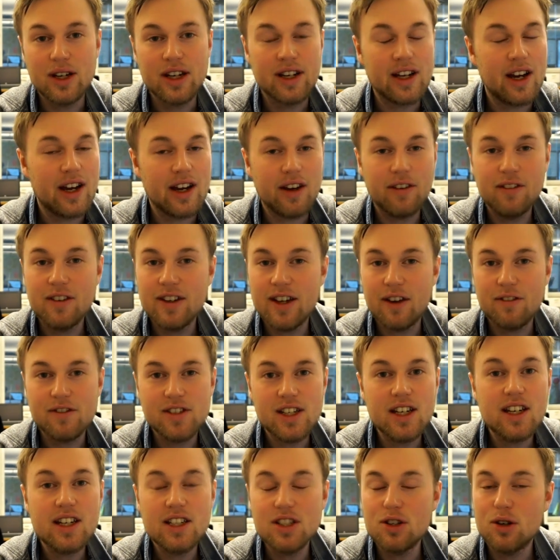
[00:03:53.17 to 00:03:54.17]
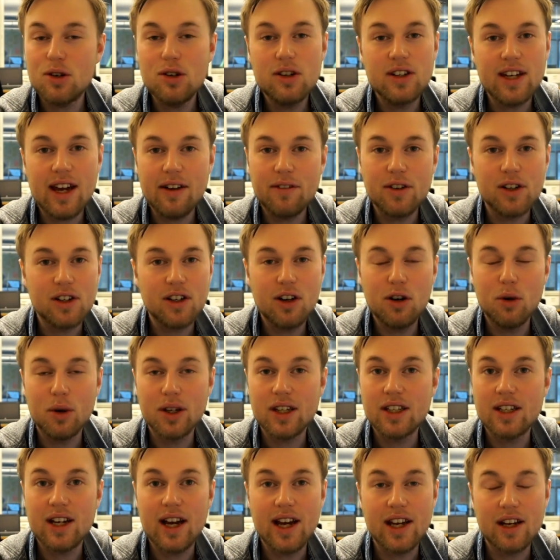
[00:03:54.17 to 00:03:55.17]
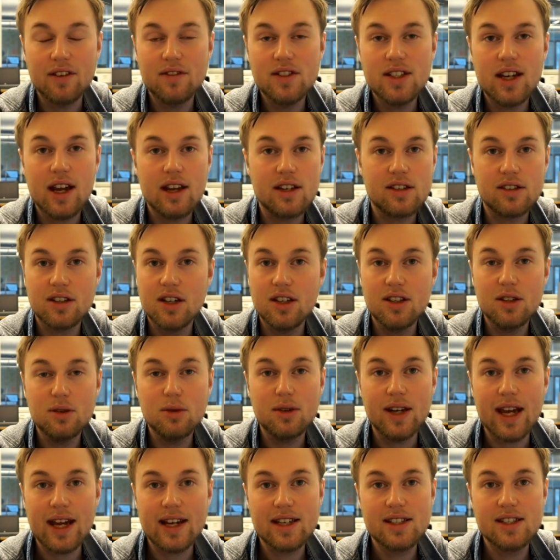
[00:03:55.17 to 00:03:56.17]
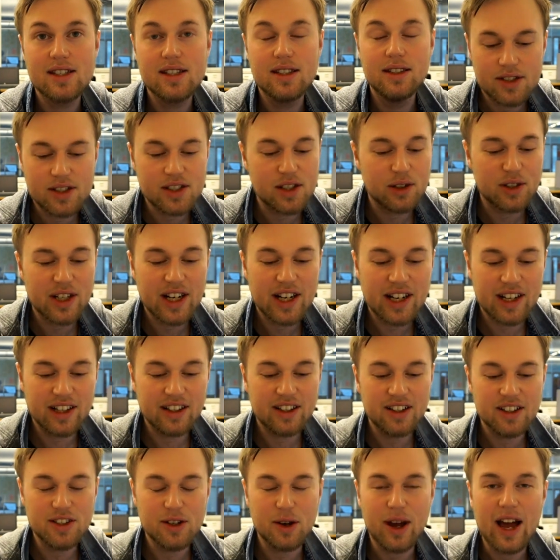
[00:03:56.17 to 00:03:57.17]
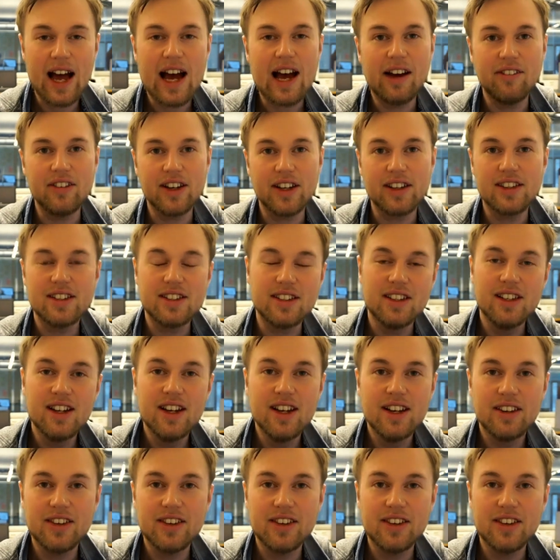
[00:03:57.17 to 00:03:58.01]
An I N F J, you can never know what an I N F J is going to do next. So there you have it.